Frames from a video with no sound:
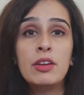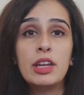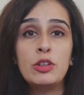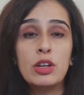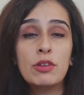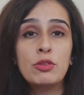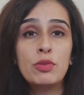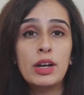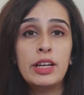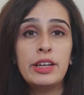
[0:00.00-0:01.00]
And you have to
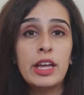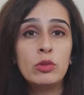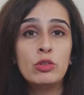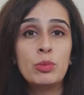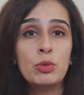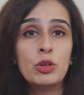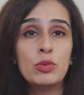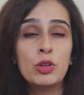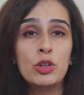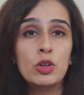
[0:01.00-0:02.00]
file an annual report
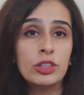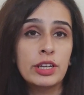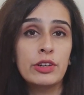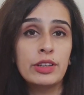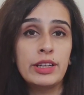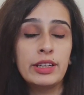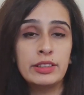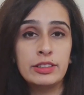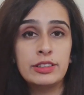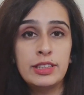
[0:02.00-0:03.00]
for your North Carolina
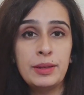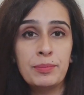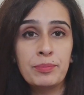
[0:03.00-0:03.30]
LLC.